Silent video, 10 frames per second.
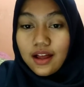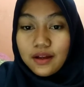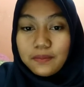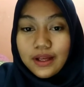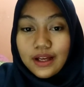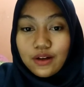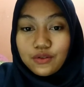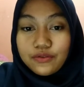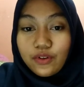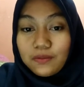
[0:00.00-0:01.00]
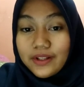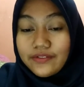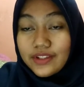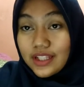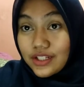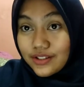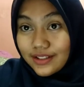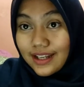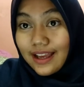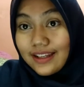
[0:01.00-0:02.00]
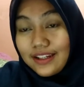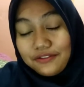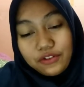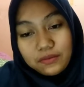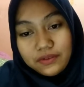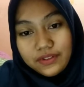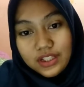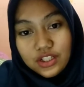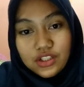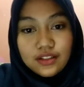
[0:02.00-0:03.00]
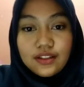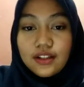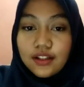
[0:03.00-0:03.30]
about formal invitation and informal invitation.